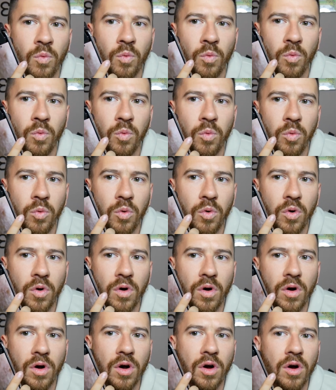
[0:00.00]

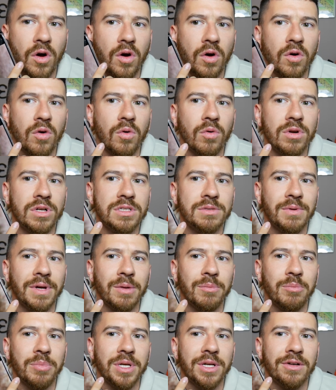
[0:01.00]
Whoa, what does
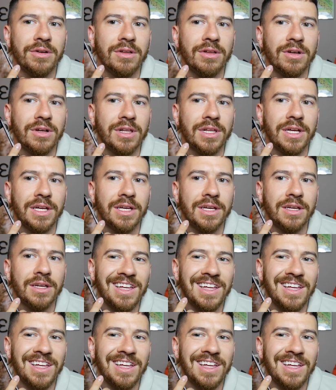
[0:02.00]
my beard look like?